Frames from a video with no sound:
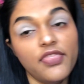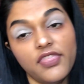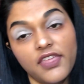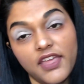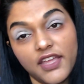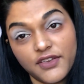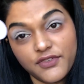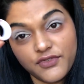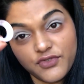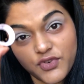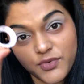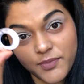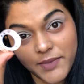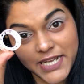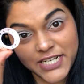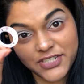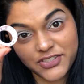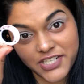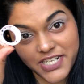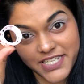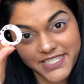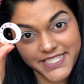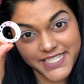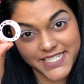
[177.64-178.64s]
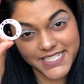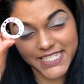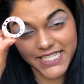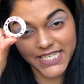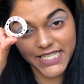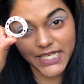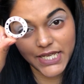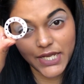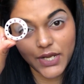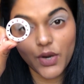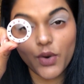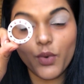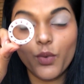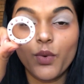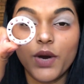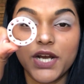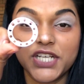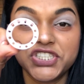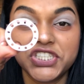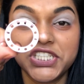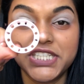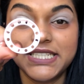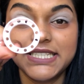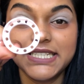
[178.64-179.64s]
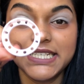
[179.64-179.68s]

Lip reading: And then for my trusty washi